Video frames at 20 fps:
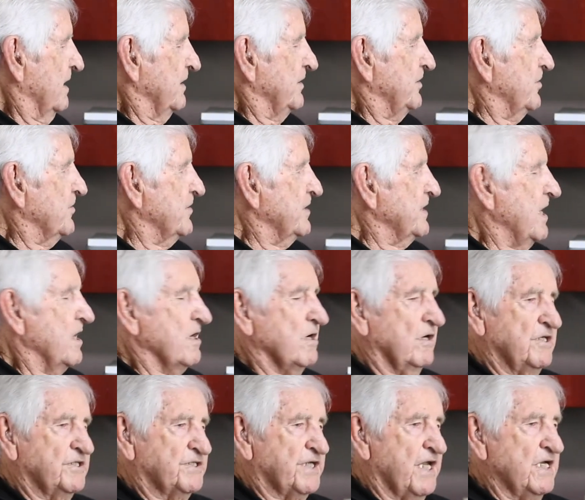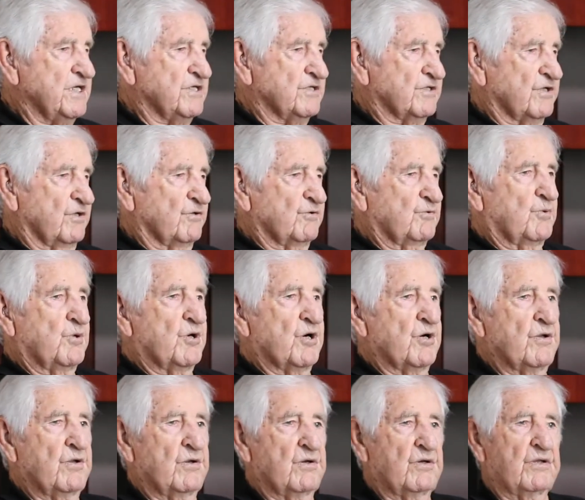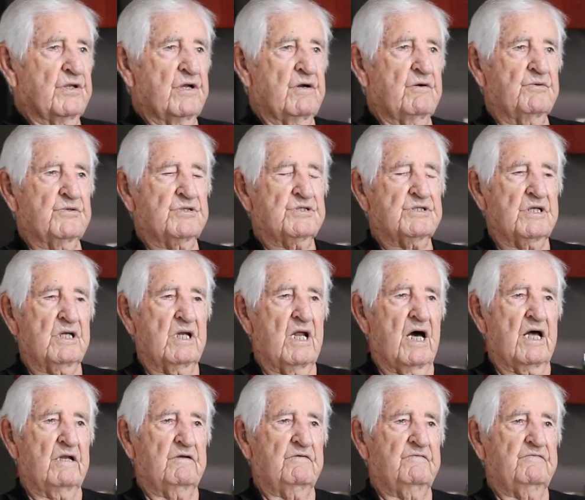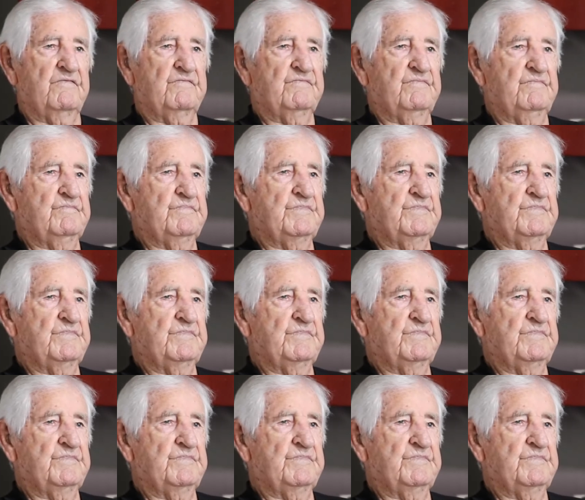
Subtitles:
During the early stages of the war, there was a lot of